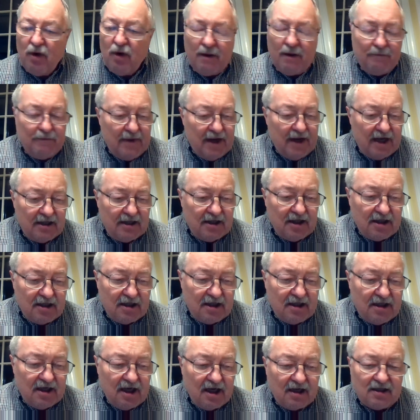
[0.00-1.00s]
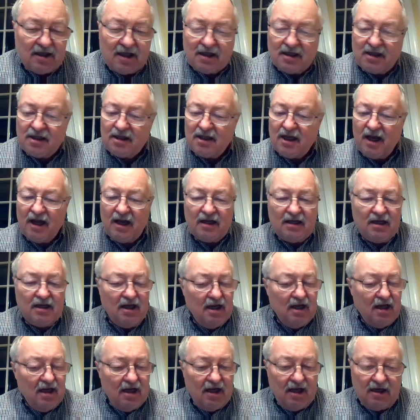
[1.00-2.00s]
What message does it send
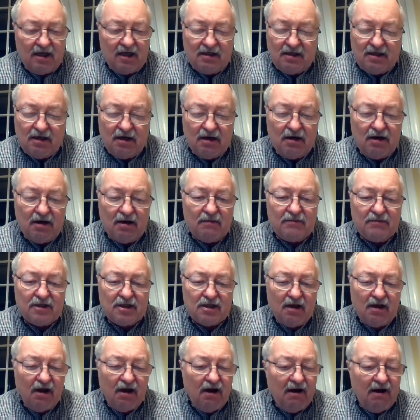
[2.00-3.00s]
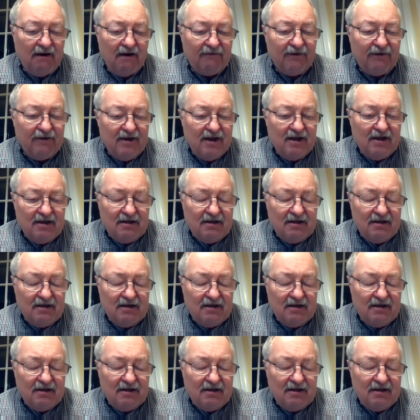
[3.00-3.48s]
in terms of